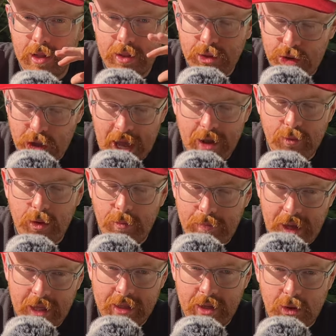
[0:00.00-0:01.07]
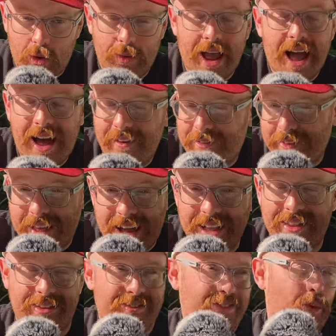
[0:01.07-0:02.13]
General basic tone. After
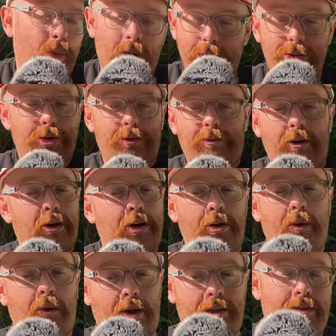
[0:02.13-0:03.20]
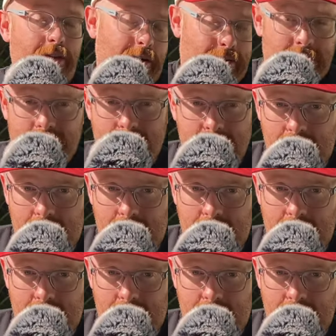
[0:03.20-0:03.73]
that, the words are fucking oyster.